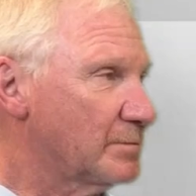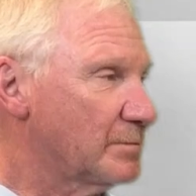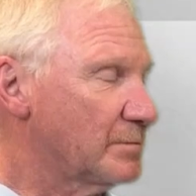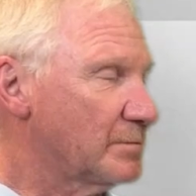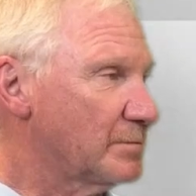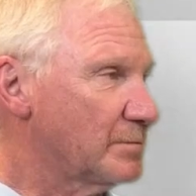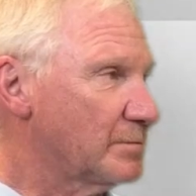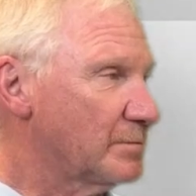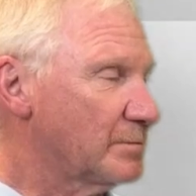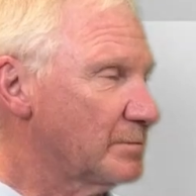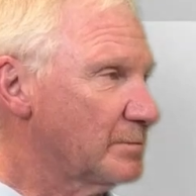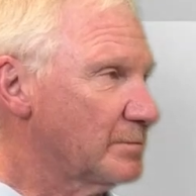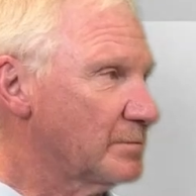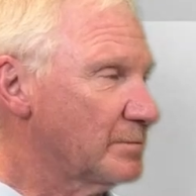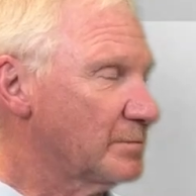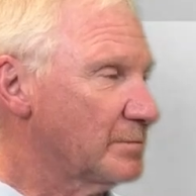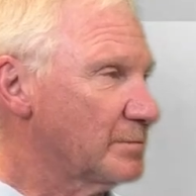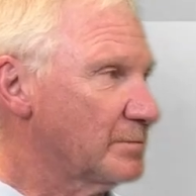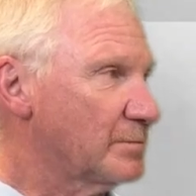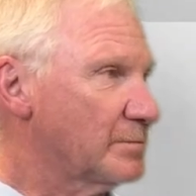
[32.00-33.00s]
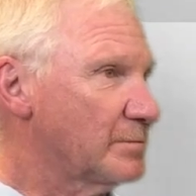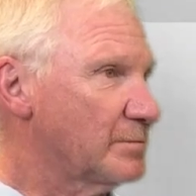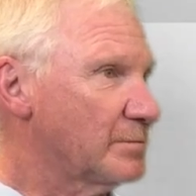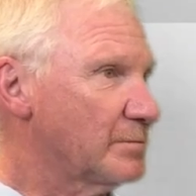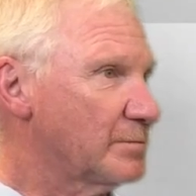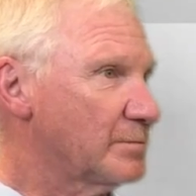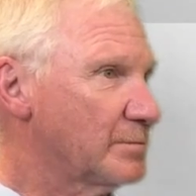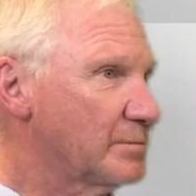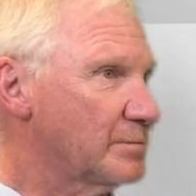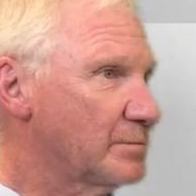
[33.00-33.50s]

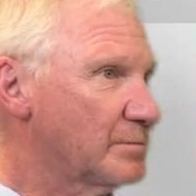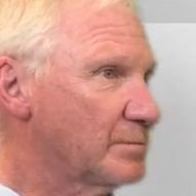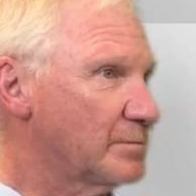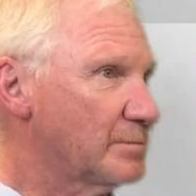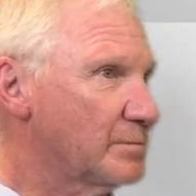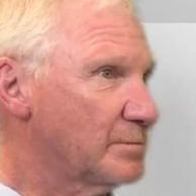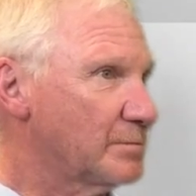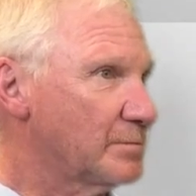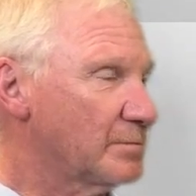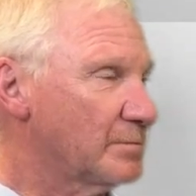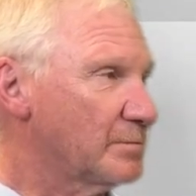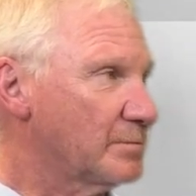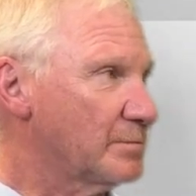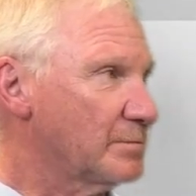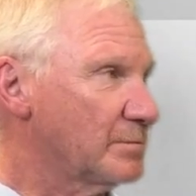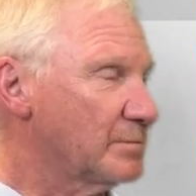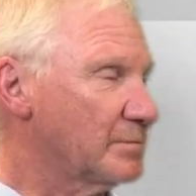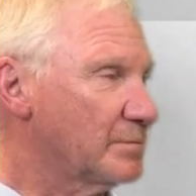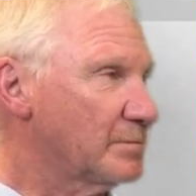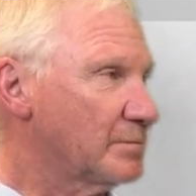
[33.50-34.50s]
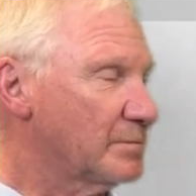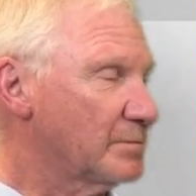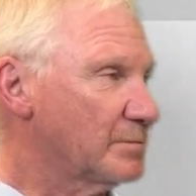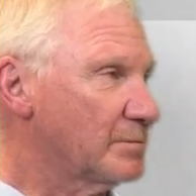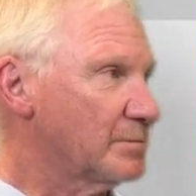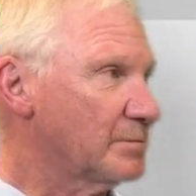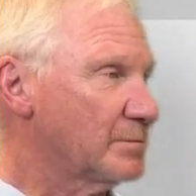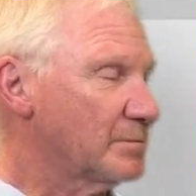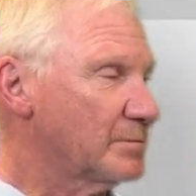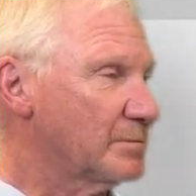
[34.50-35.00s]

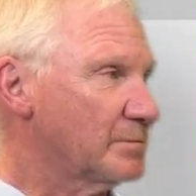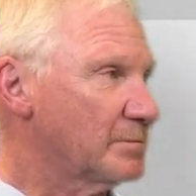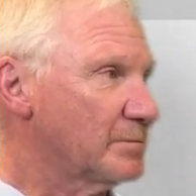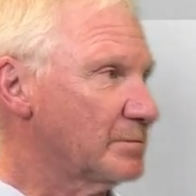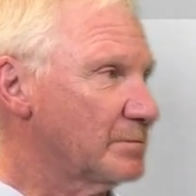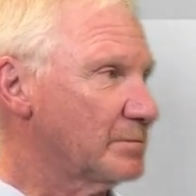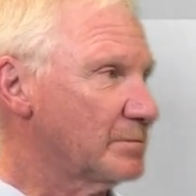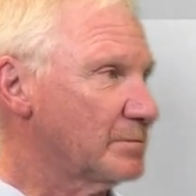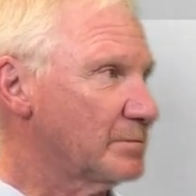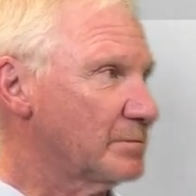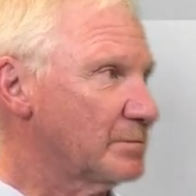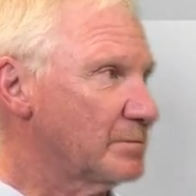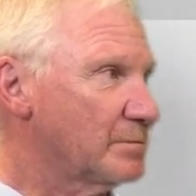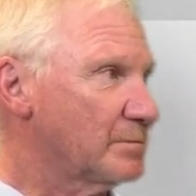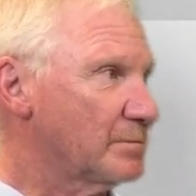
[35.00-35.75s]
[no speech]